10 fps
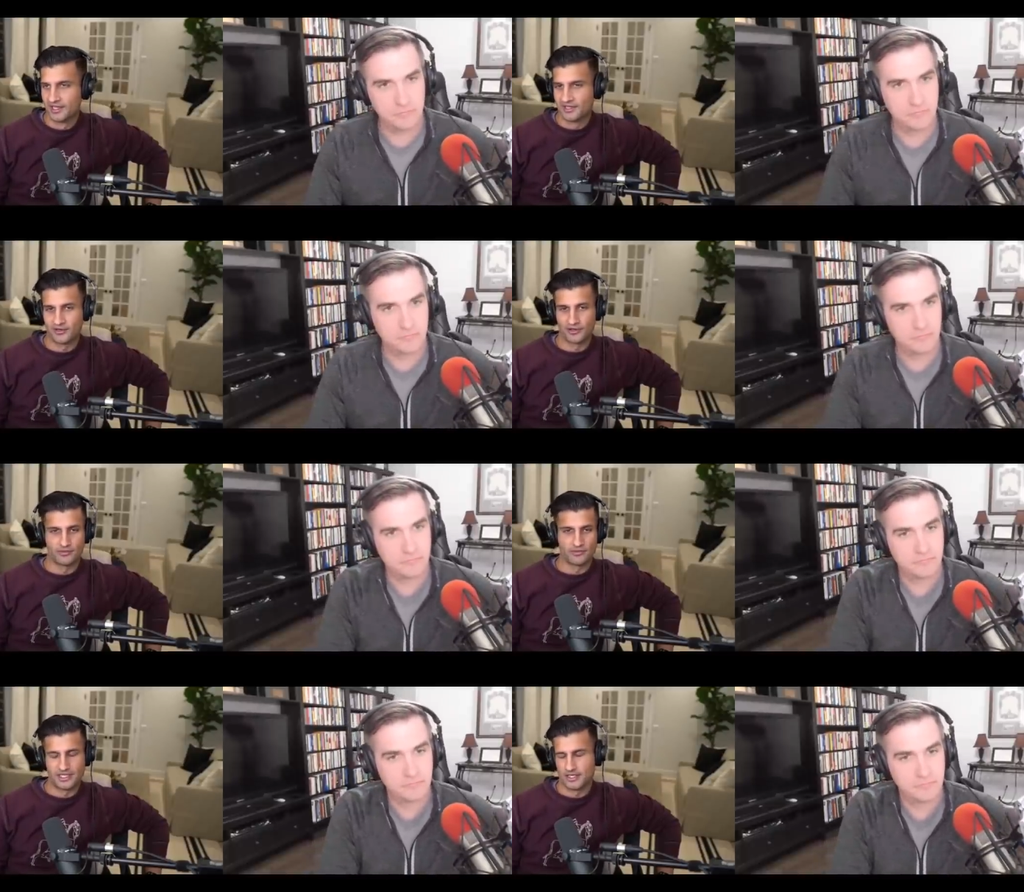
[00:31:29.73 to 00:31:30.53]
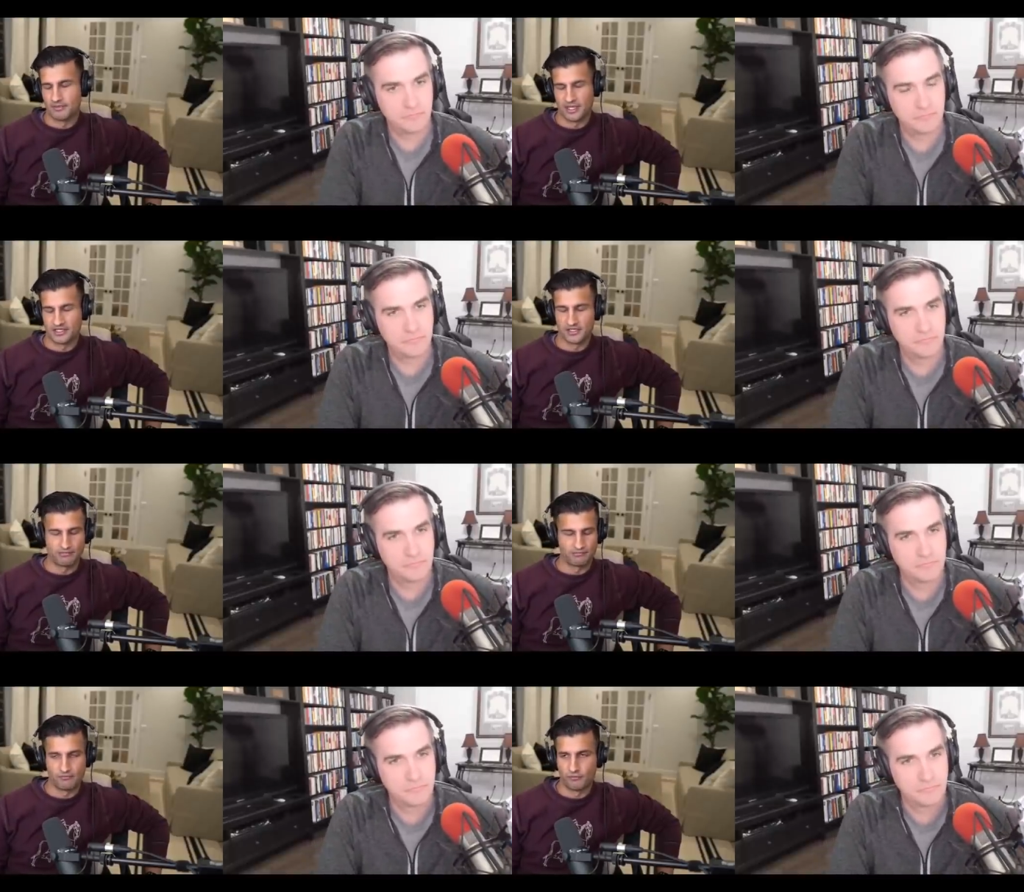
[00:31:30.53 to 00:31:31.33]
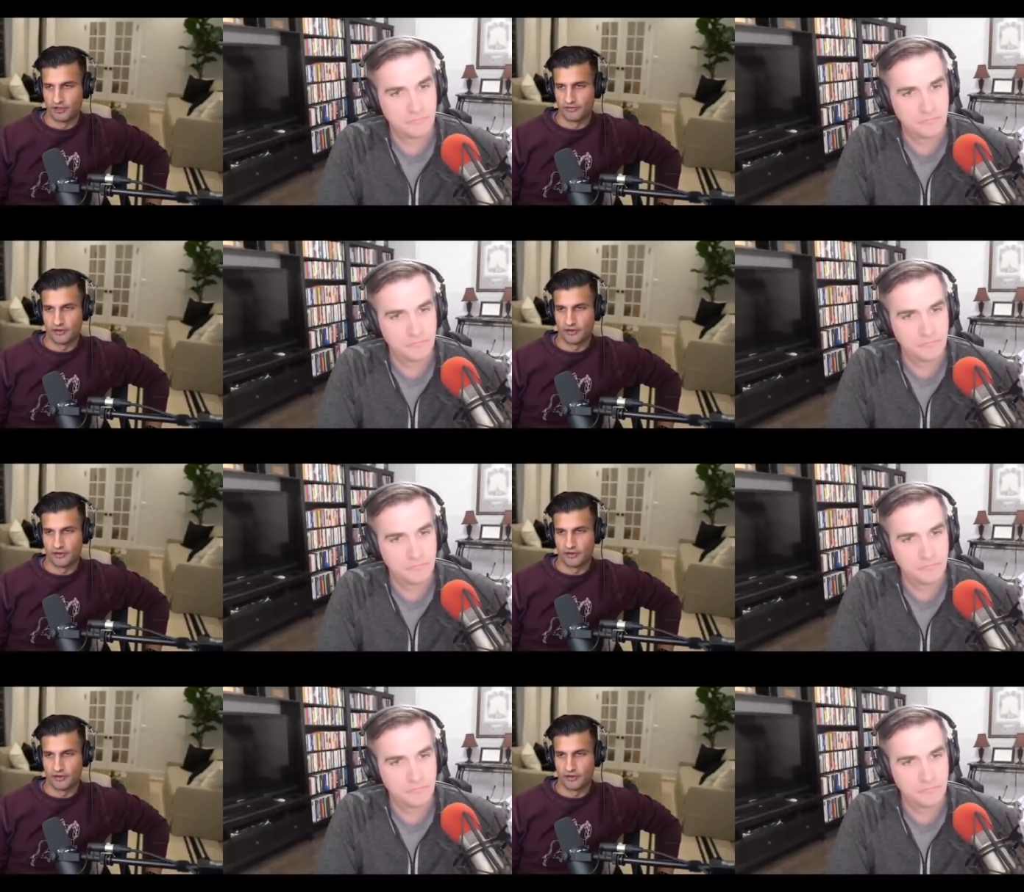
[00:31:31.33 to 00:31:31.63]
Speaker 1: There, it's an amazing, really fun